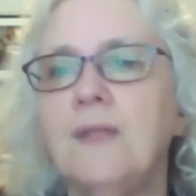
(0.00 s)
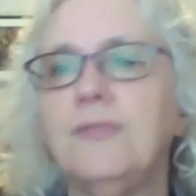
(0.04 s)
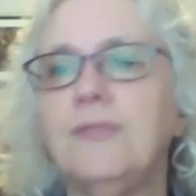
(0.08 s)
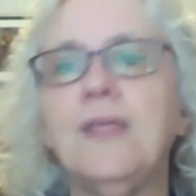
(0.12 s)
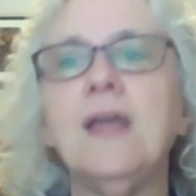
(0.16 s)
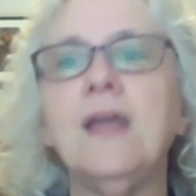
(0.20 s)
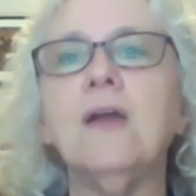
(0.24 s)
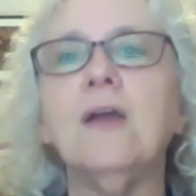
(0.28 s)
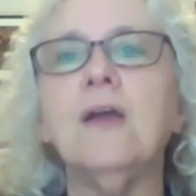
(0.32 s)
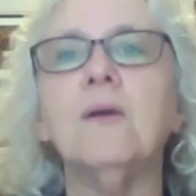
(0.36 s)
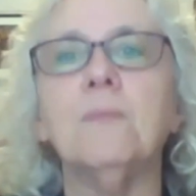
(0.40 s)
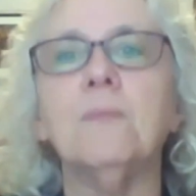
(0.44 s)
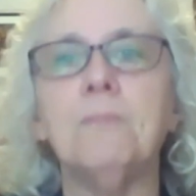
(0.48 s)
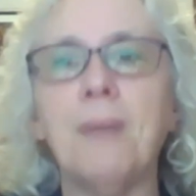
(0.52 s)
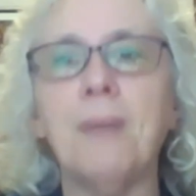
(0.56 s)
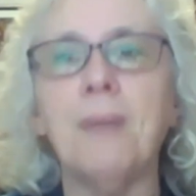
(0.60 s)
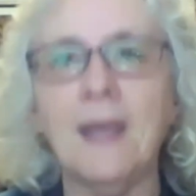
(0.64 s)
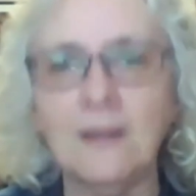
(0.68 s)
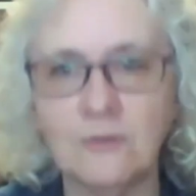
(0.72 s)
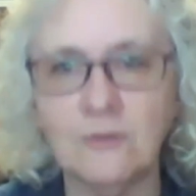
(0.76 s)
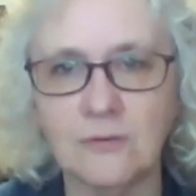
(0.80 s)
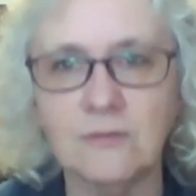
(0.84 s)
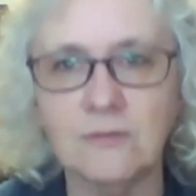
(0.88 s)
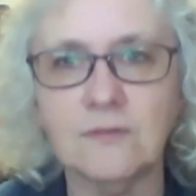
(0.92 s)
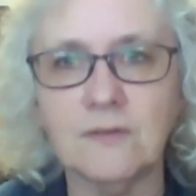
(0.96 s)
They're
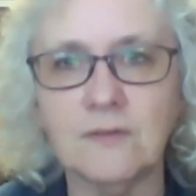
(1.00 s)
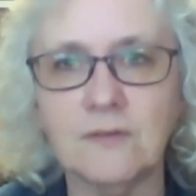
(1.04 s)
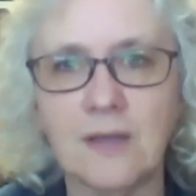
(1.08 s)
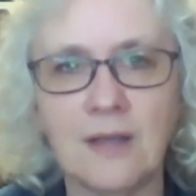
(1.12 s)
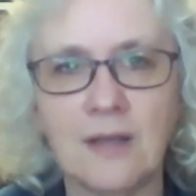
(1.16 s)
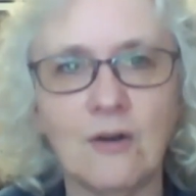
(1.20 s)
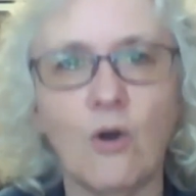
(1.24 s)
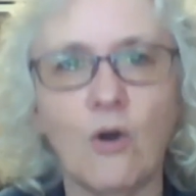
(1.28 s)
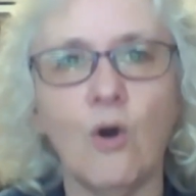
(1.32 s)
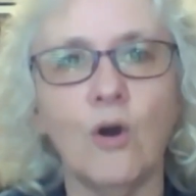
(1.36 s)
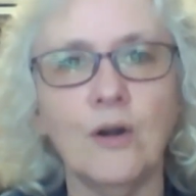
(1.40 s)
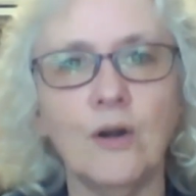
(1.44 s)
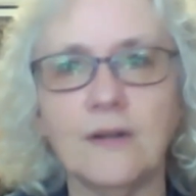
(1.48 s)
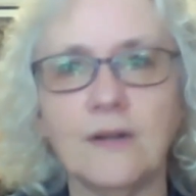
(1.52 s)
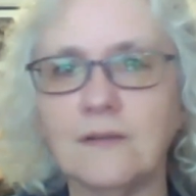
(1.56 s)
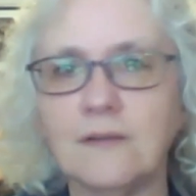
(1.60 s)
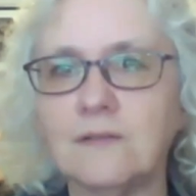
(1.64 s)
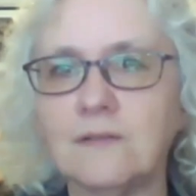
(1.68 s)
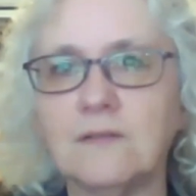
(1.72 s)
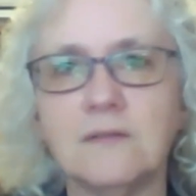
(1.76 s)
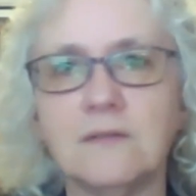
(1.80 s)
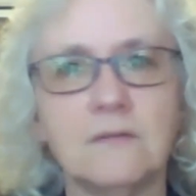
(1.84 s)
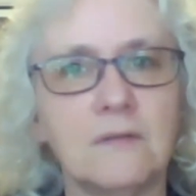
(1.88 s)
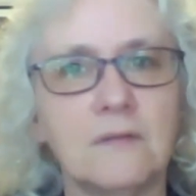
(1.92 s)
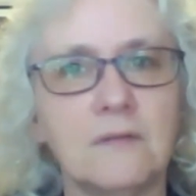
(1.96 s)
painters and
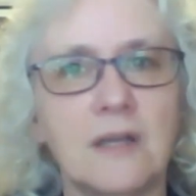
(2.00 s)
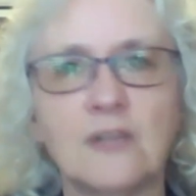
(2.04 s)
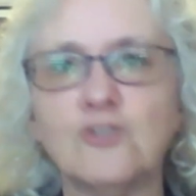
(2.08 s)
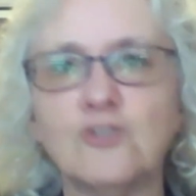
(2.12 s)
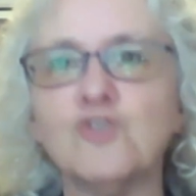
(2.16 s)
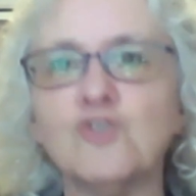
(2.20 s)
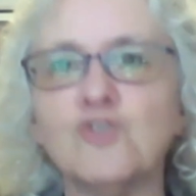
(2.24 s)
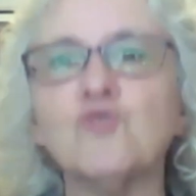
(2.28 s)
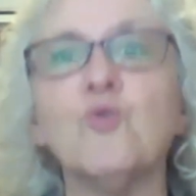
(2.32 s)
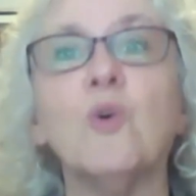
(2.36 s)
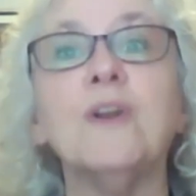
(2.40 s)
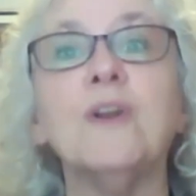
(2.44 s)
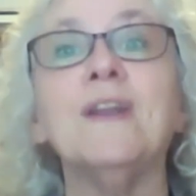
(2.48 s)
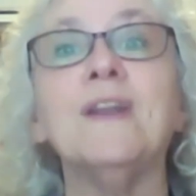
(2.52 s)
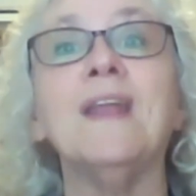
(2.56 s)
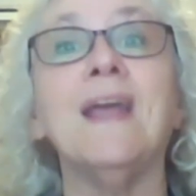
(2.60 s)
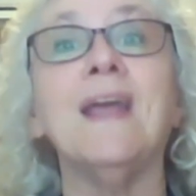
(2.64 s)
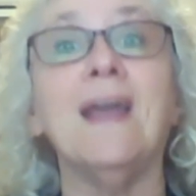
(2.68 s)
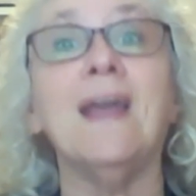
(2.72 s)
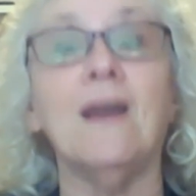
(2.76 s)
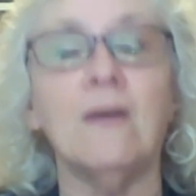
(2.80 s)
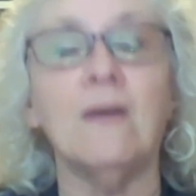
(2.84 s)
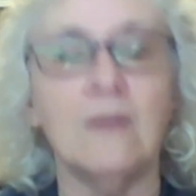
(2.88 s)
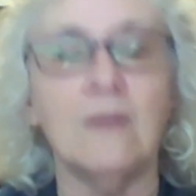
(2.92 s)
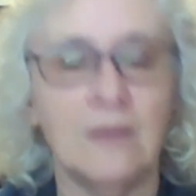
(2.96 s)
artists
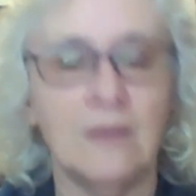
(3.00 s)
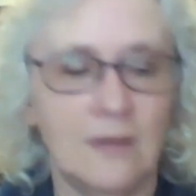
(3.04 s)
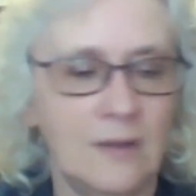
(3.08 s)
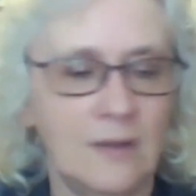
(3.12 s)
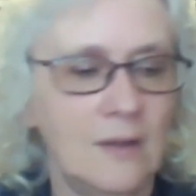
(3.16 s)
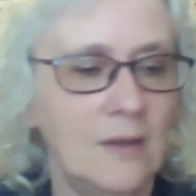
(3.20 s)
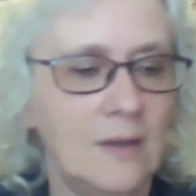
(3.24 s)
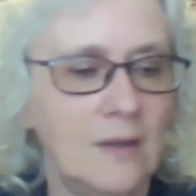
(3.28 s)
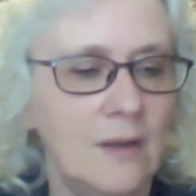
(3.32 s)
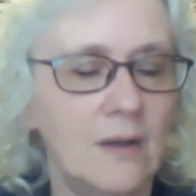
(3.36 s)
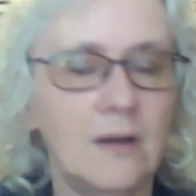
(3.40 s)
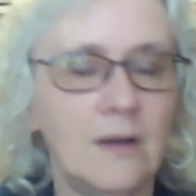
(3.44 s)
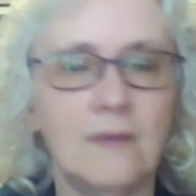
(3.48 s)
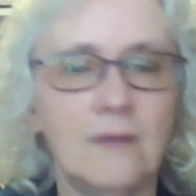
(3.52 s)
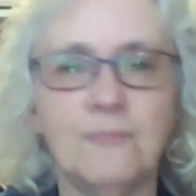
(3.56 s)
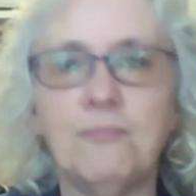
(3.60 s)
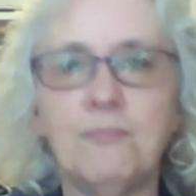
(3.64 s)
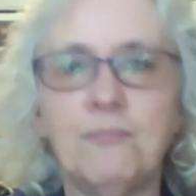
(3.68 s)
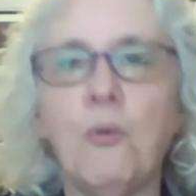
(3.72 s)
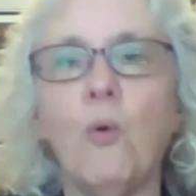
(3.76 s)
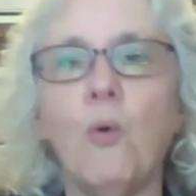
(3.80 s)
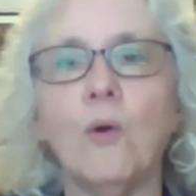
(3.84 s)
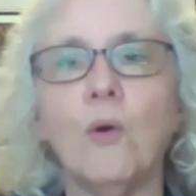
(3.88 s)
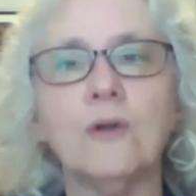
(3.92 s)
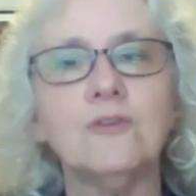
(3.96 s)
extraordinaire of
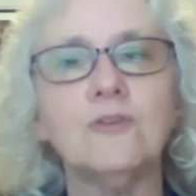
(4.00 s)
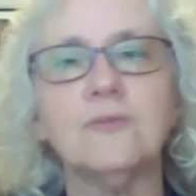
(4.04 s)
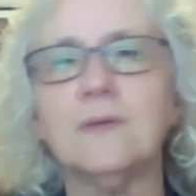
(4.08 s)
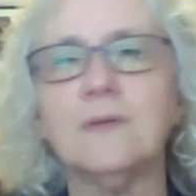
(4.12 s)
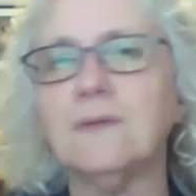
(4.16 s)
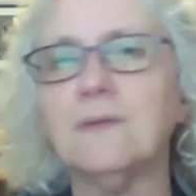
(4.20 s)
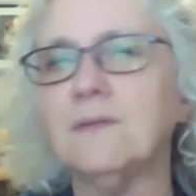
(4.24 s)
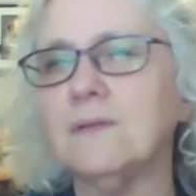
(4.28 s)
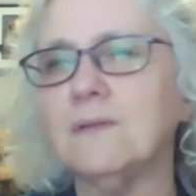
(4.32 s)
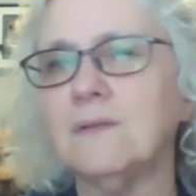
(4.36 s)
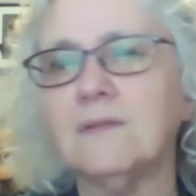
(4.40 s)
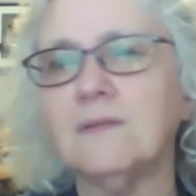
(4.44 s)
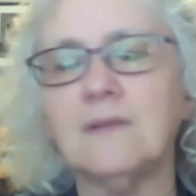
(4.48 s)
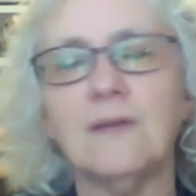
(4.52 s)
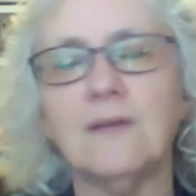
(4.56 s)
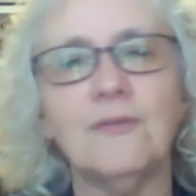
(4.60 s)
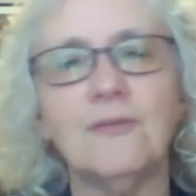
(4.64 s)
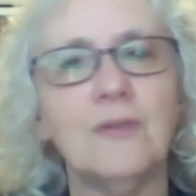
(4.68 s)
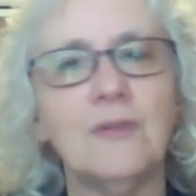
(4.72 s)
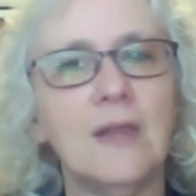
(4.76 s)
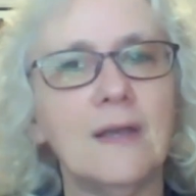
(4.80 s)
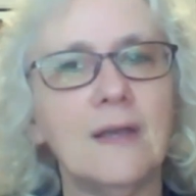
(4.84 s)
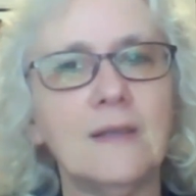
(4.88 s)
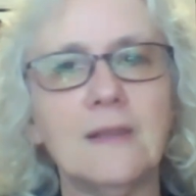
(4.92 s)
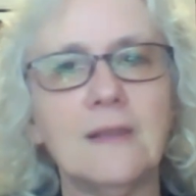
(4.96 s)
portraits and stuff
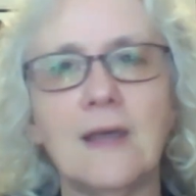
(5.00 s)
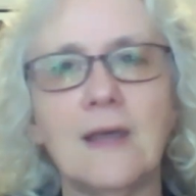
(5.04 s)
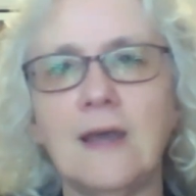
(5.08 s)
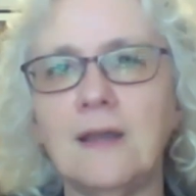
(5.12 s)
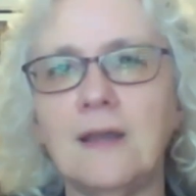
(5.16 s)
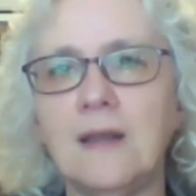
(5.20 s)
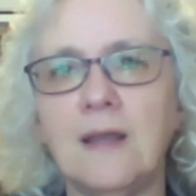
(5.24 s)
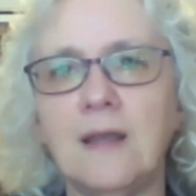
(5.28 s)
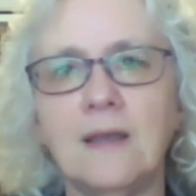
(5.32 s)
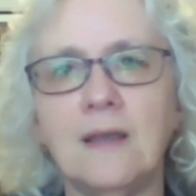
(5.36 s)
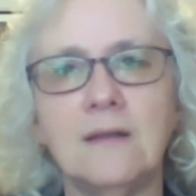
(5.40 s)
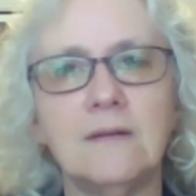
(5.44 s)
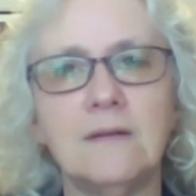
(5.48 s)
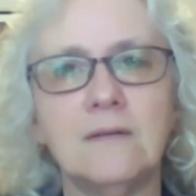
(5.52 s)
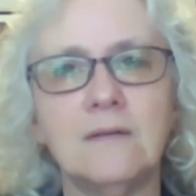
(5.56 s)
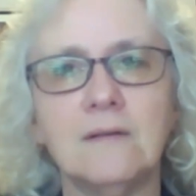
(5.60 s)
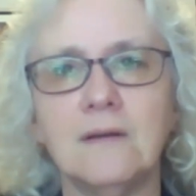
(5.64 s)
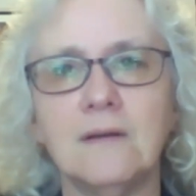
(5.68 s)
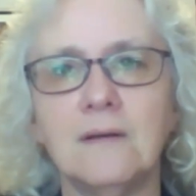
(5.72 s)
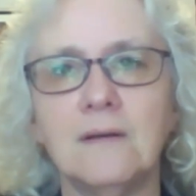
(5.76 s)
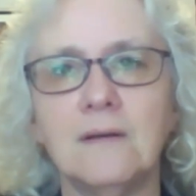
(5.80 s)
like that. And